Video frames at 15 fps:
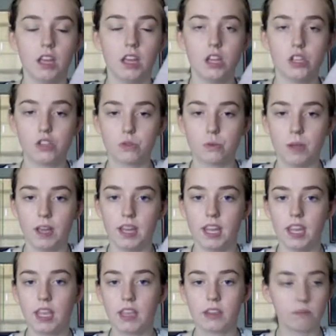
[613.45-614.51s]
squid,
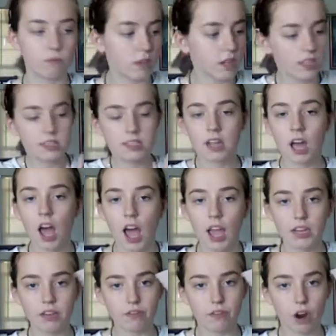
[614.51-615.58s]
it was
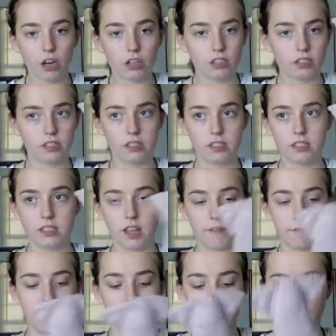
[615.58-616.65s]
kind of hard to stuff
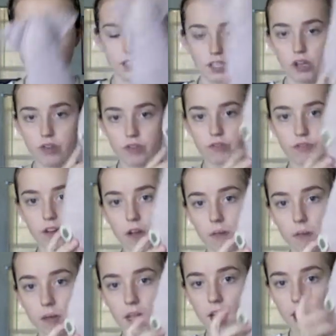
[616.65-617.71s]
because it goes from
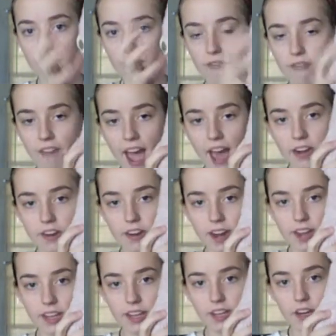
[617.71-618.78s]
fatter
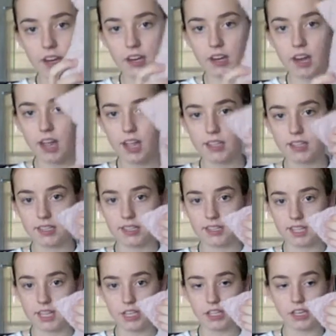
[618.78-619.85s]
right here to
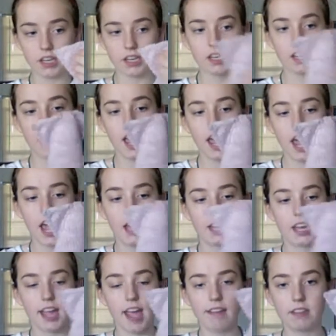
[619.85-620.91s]
skinnier, and I
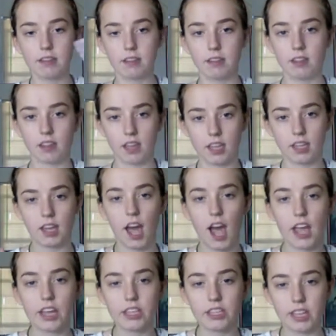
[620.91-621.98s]
have to, like,
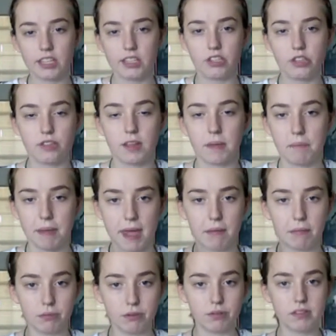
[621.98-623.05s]
I like to use a
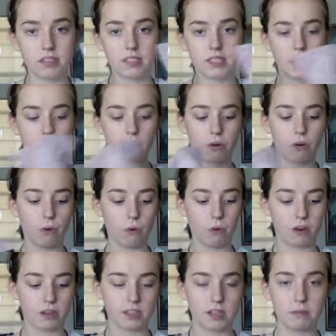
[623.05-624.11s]
bamboo stick
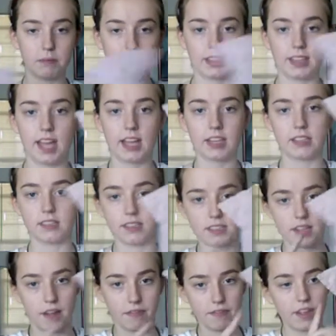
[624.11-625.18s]
or something like that to
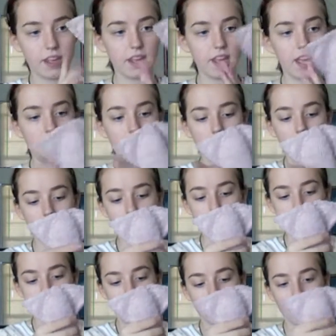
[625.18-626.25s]
stuff it, and
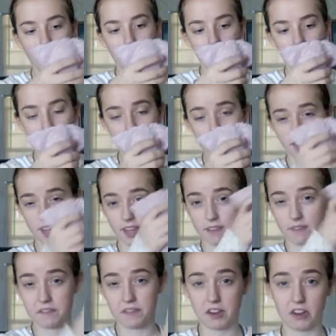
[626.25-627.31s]
so it's like
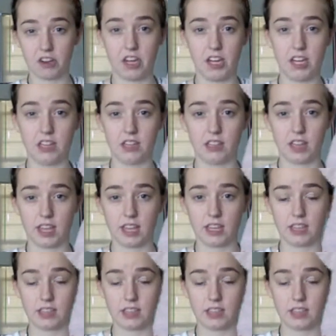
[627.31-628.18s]
very like